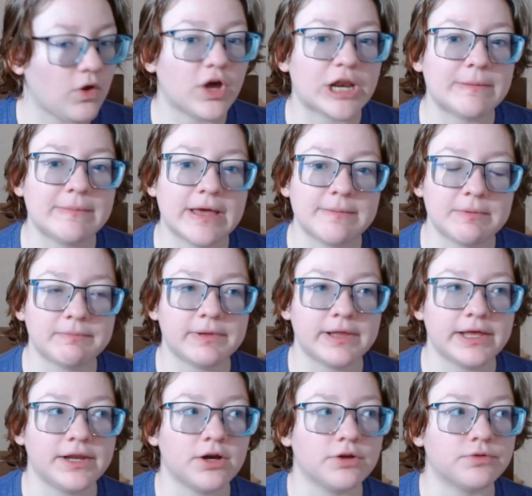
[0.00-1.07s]
Autumn had been
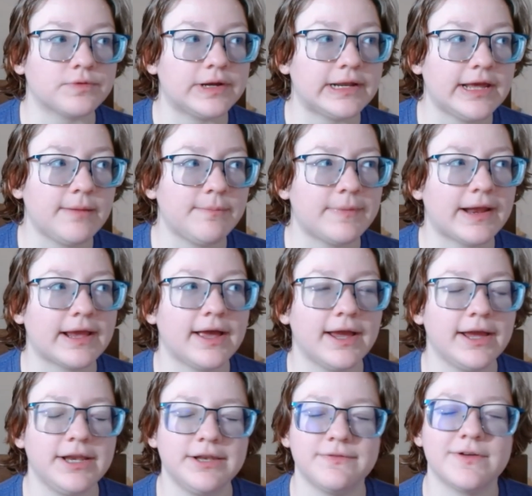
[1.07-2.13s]
planning on reading it, but I
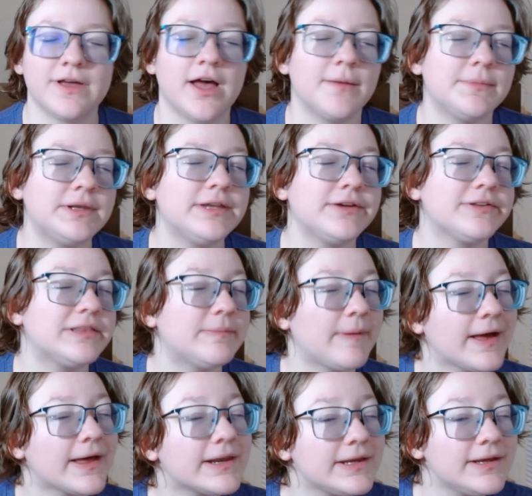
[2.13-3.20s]
kind of commandeered the
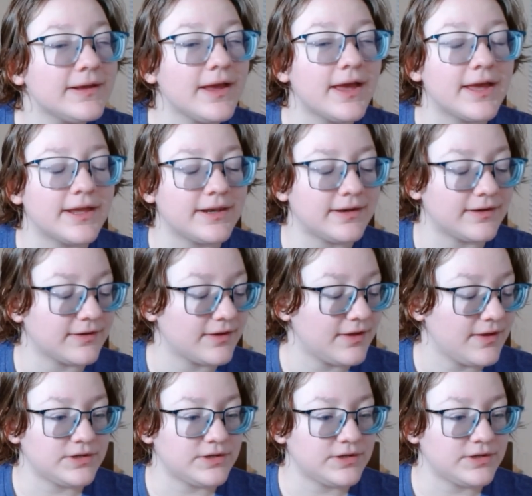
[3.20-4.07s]
body and